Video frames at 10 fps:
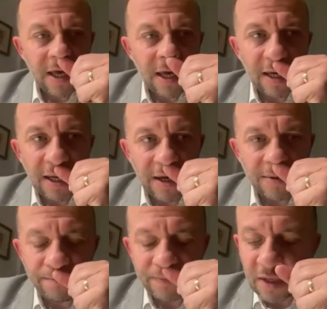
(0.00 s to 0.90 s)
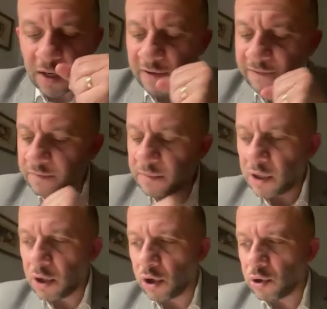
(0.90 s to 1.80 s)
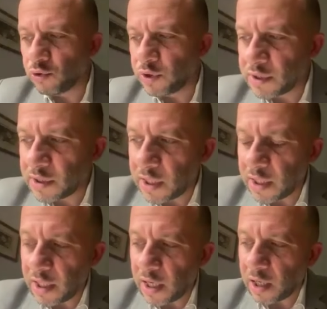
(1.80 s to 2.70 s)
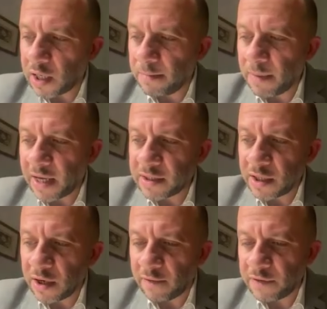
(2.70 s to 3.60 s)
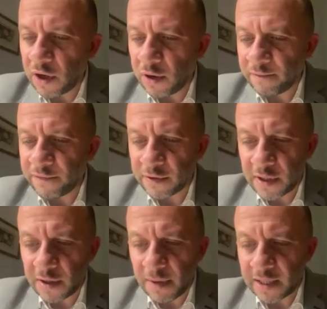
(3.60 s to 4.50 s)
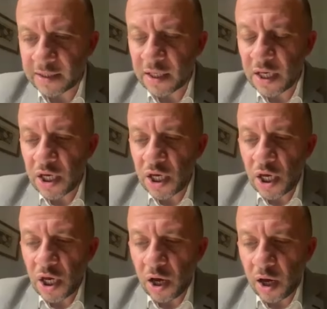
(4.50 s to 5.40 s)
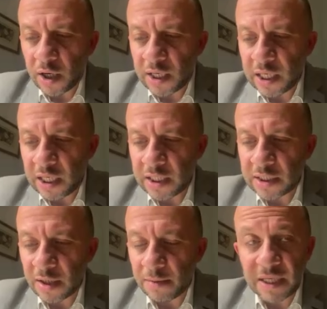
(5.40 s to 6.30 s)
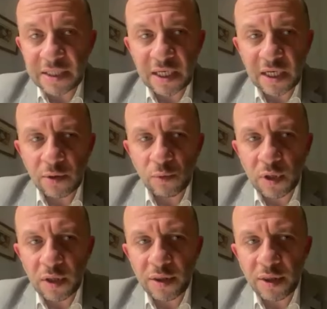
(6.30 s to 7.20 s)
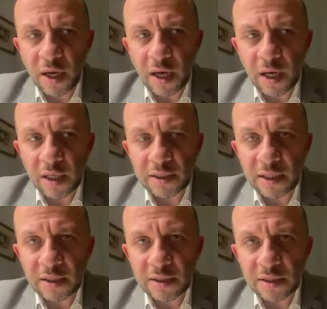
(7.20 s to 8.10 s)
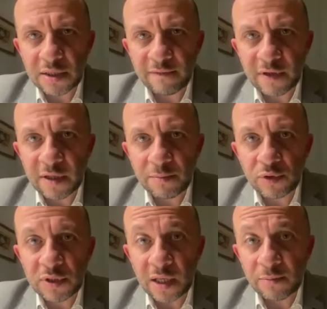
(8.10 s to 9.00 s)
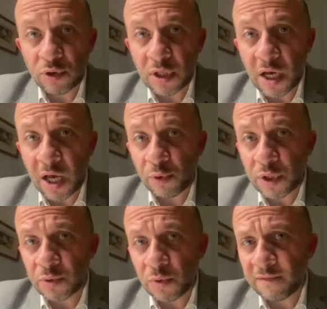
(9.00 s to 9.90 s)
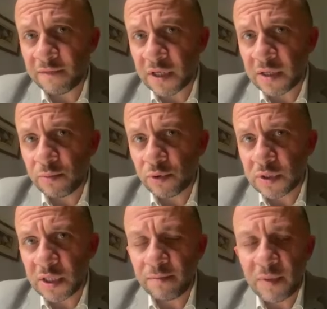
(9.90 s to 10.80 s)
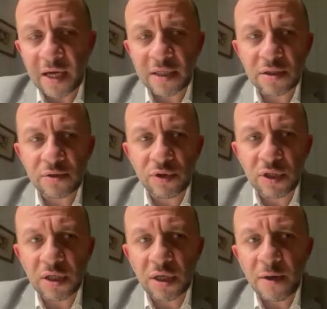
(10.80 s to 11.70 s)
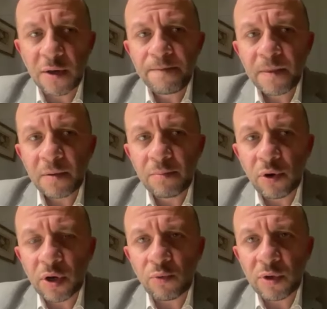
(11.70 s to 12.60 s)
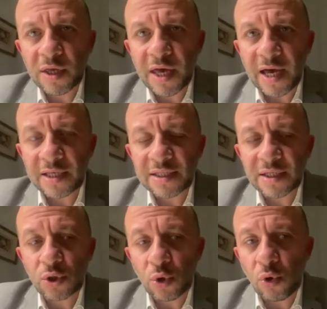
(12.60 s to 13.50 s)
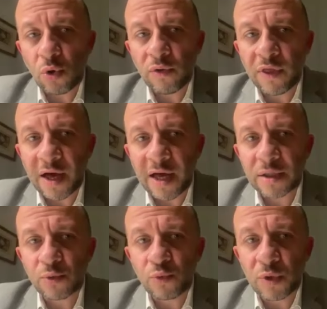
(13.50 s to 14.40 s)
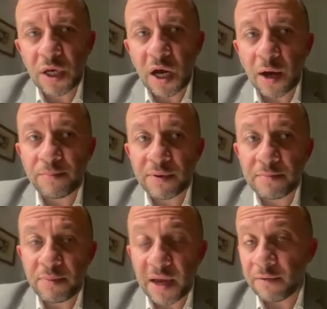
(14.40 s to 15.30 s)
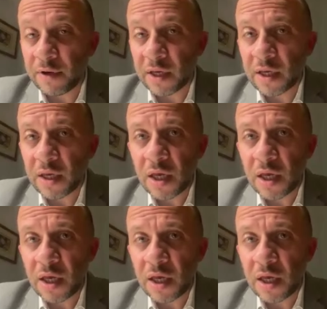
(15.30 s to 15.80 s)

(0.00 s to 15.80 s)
Rafi Milo, who is the commander of the Home Front Command, on his meeting with citizens of Kibbutz Yad Mordechai, which is one of the kibbutzim next to the border with Gaza, told that we are preparing